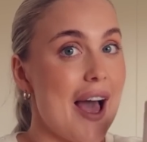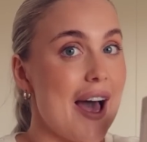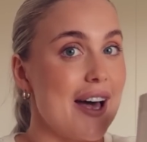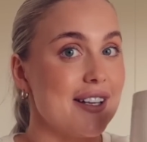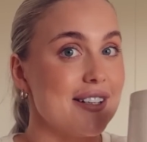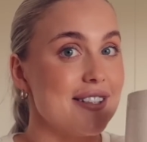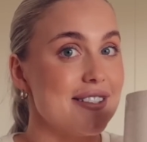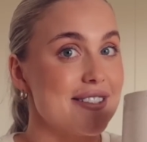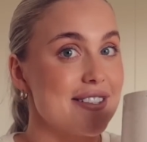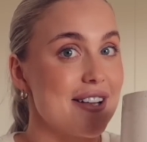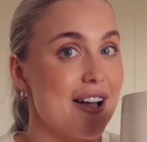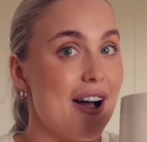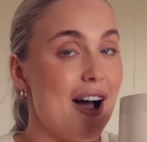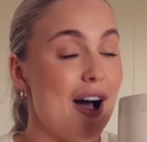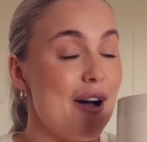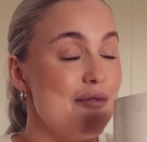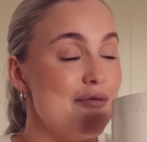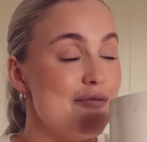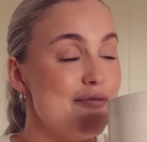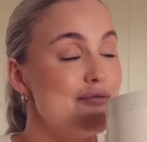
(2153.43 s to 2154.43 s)
and
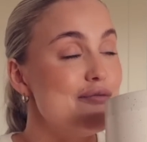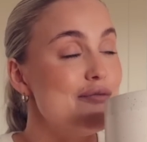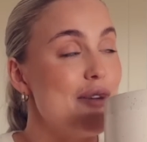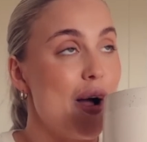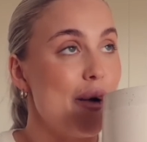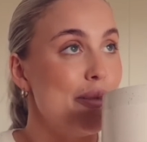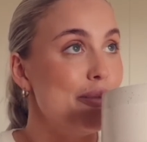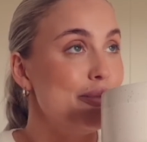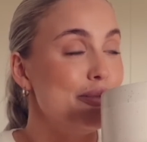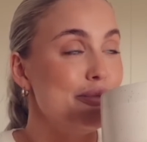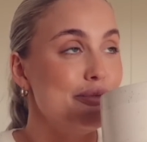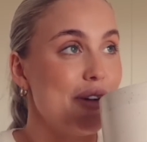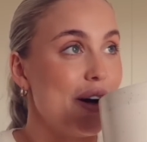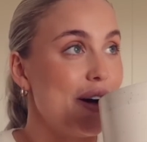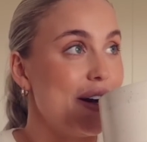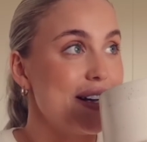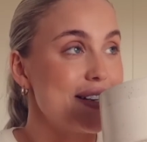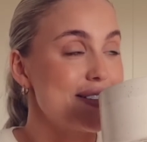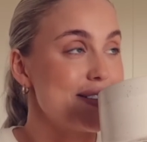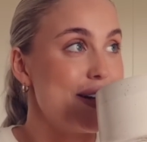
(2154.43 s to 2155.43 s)
I'm I'm
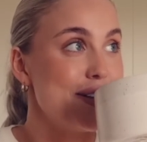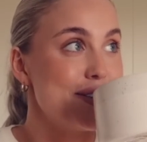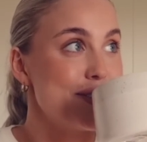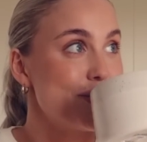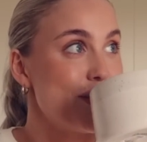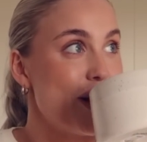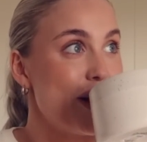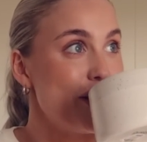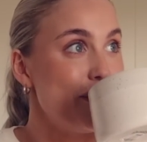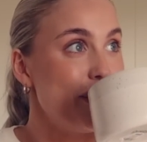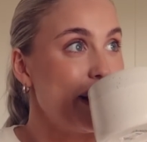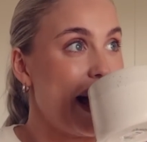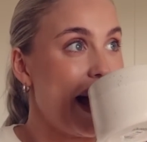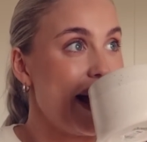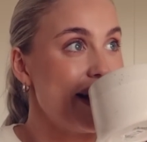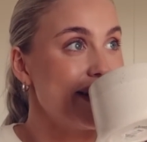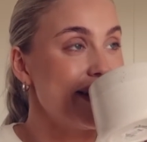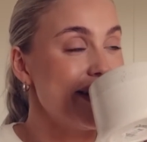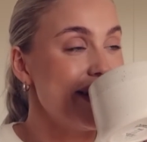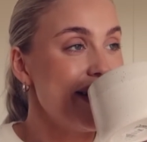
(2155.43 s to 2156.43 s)
very excited to try them
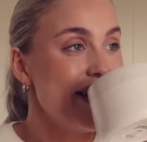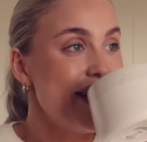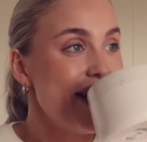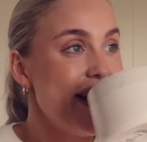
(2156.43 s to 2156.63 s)
again.